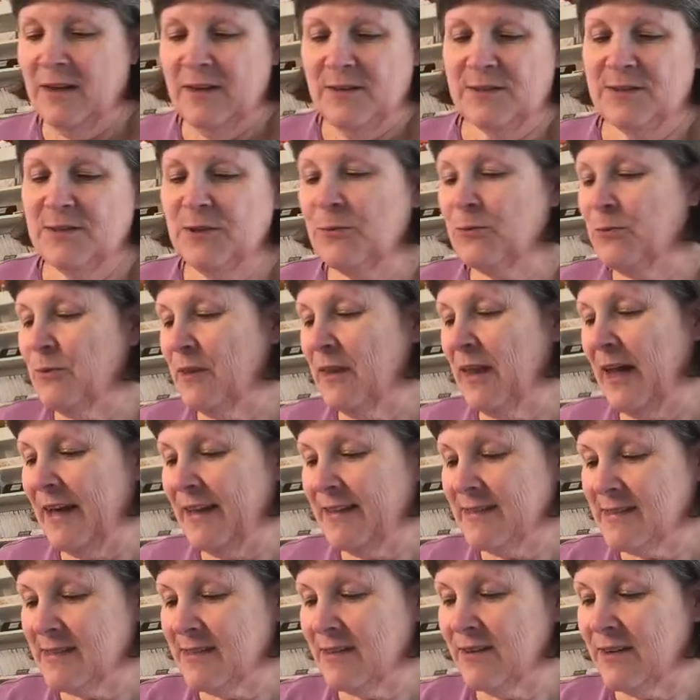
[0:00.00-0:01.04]
So
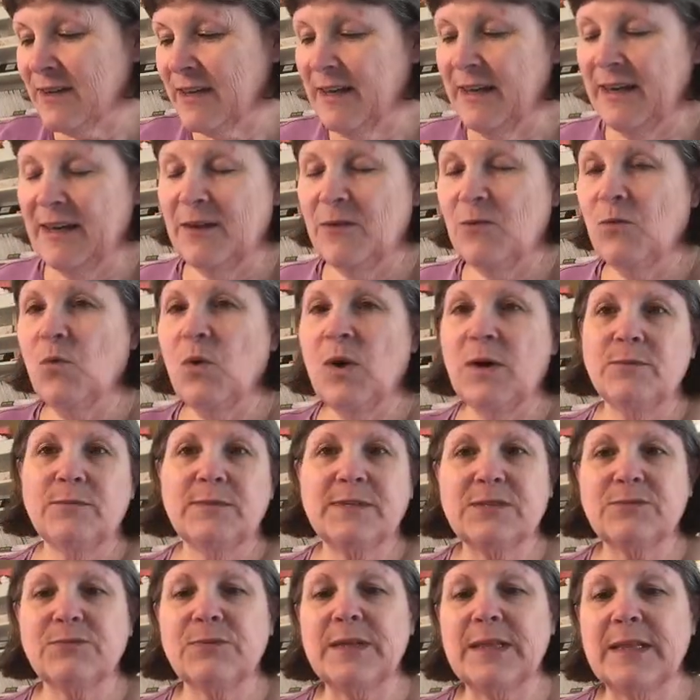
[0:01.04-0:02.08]
let's look at what
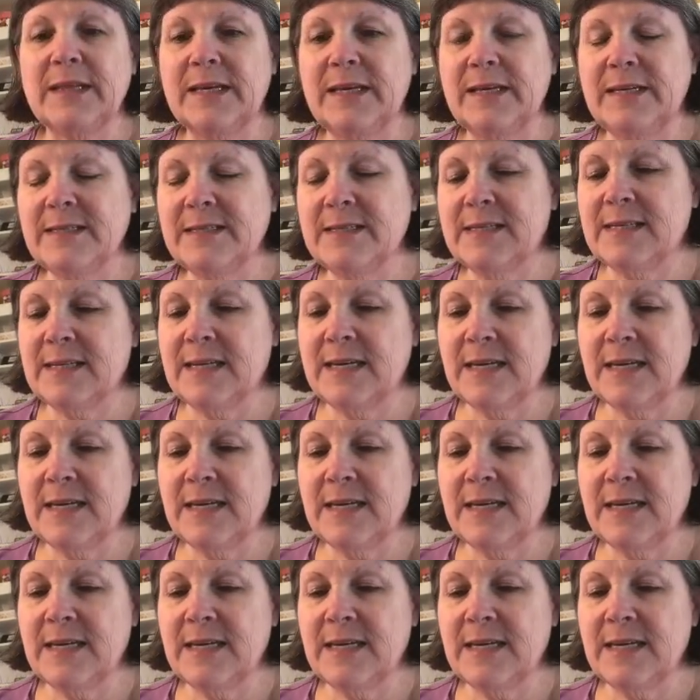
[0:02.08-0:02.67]
was released